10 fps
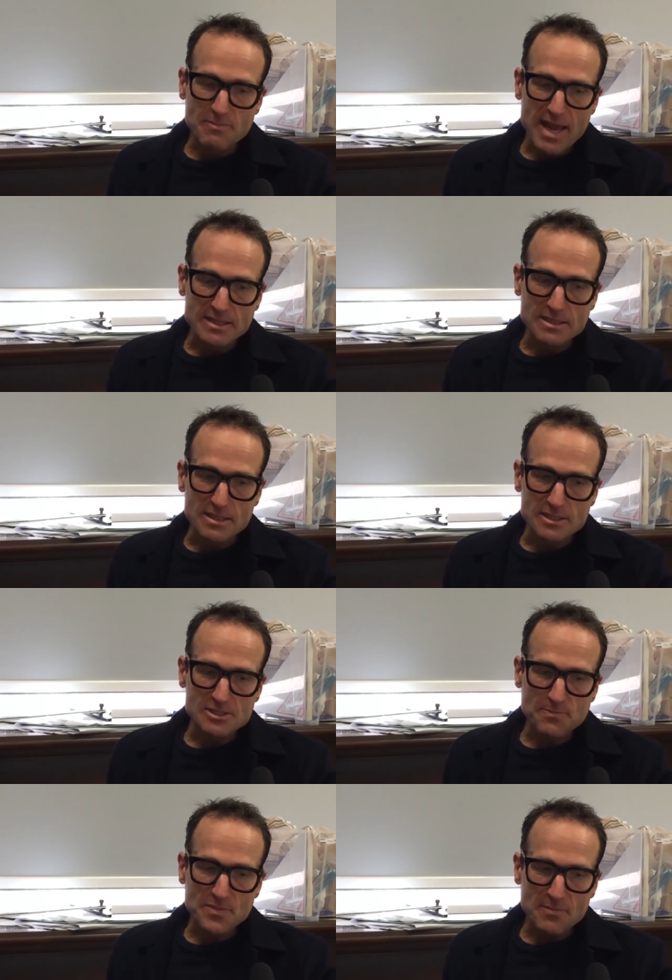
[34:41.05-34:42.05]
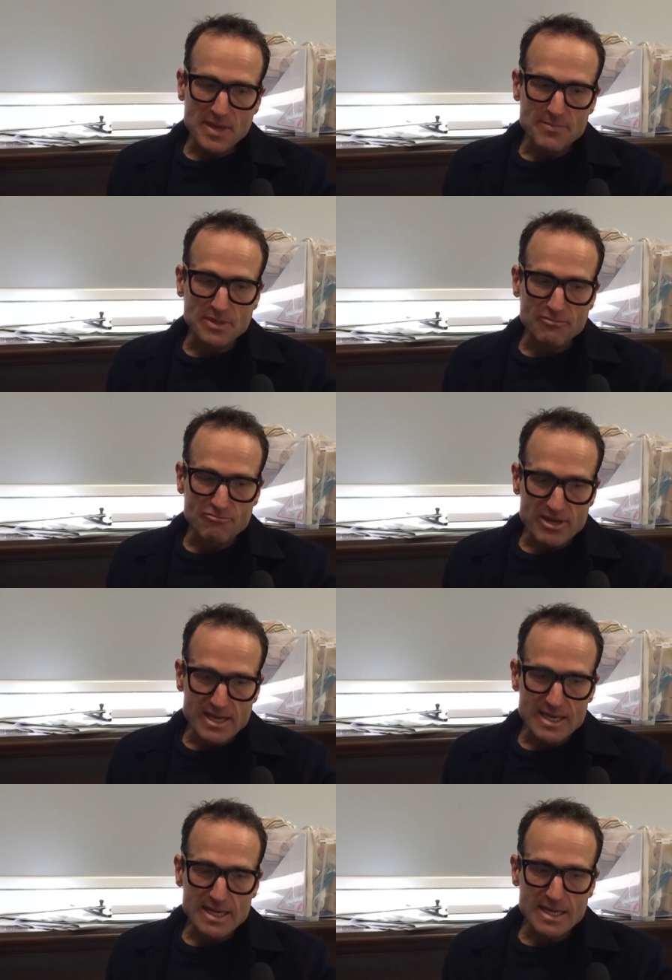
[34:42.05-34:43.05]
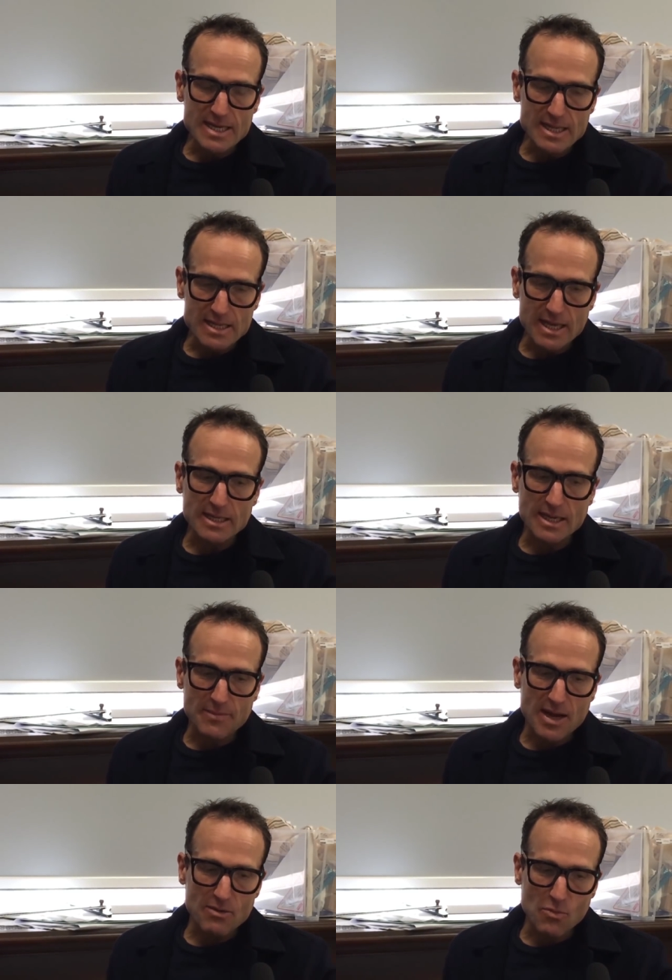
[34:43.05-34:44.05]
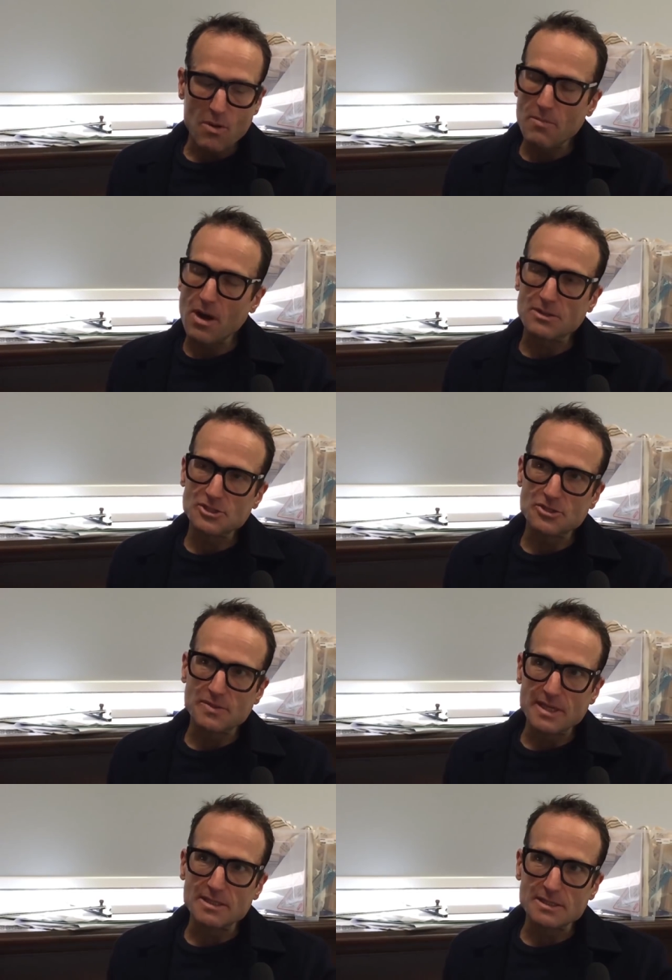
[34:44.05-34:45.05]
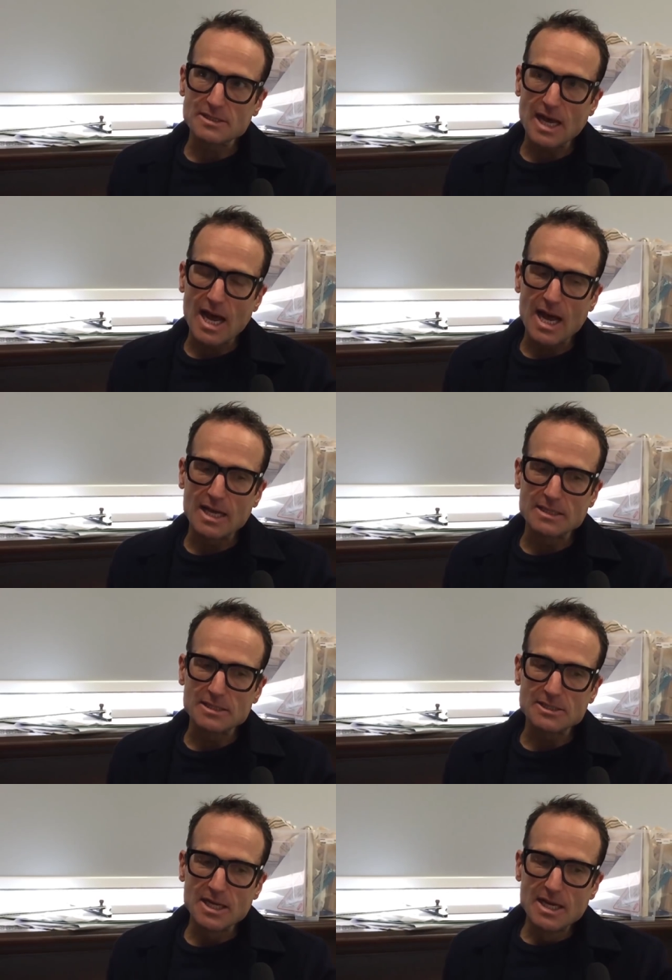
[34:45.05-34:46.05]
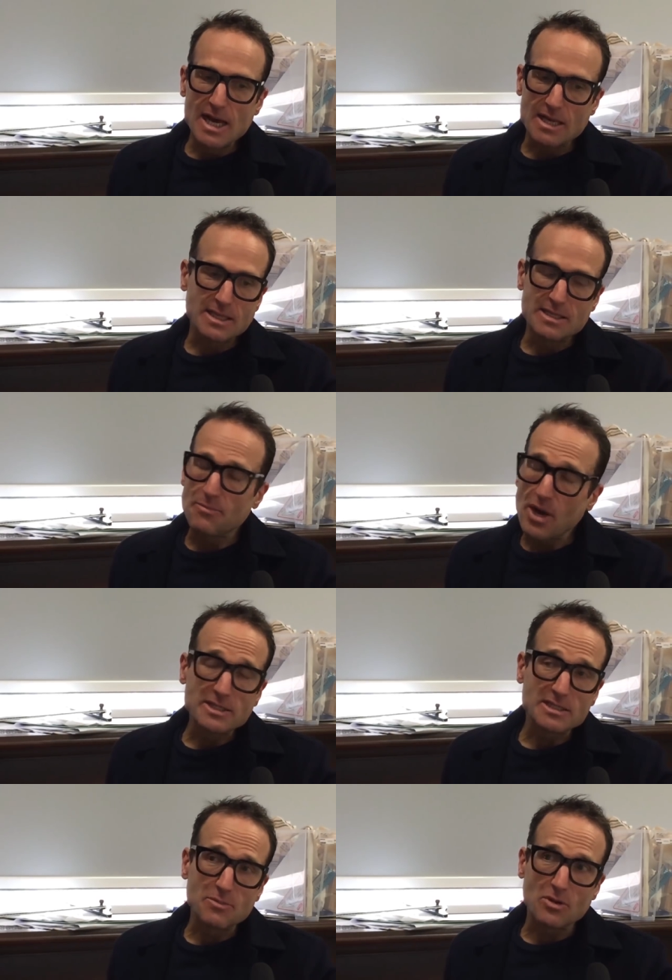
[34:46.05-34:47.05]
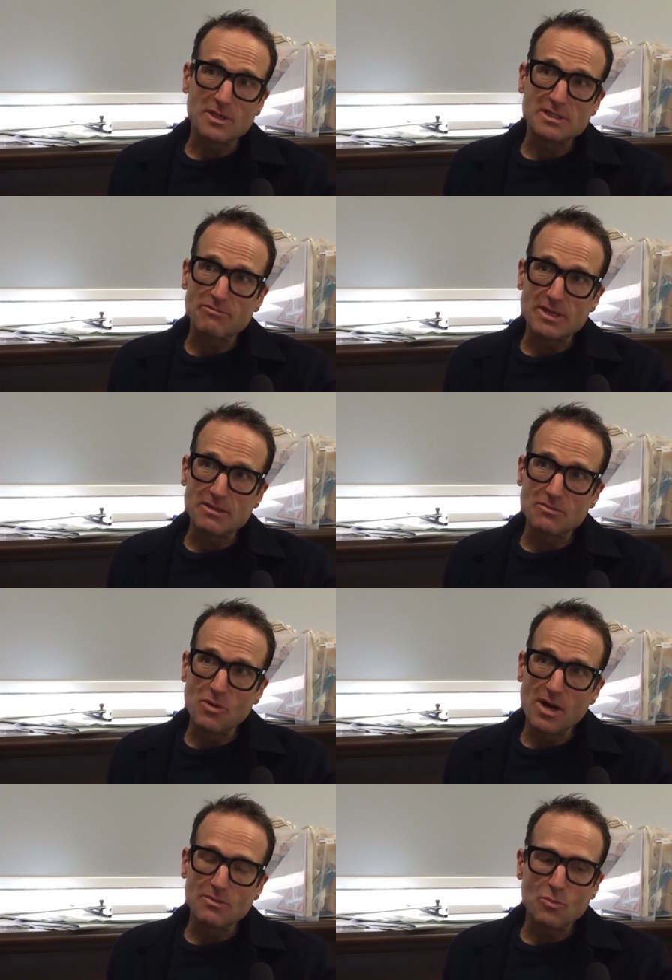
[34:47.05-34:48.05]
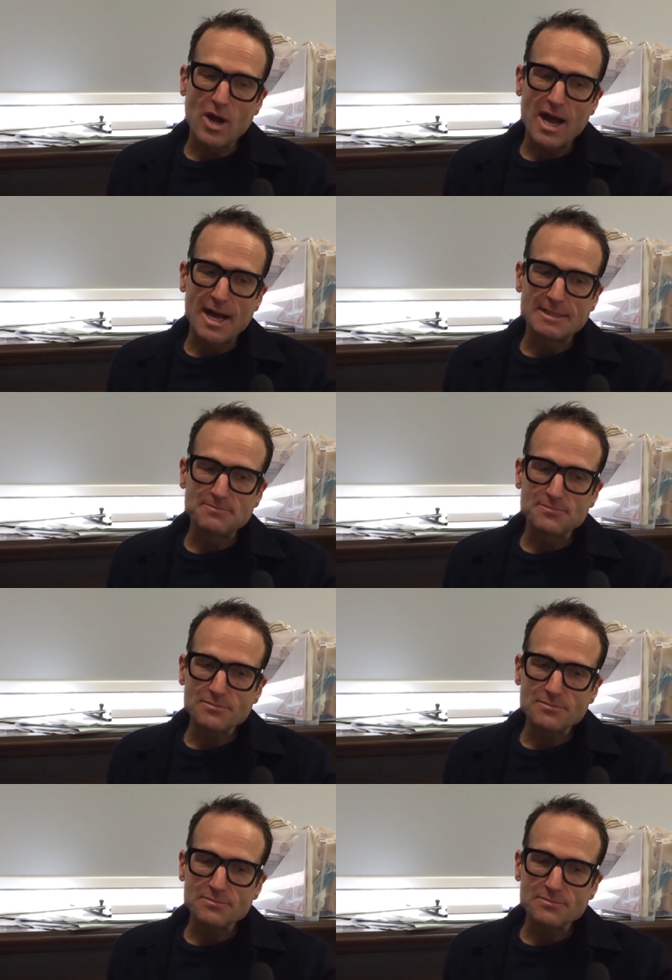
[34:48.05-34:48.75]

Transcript: meant that people are really thinking about what part two is. And I think the apprentice model is a really good one, where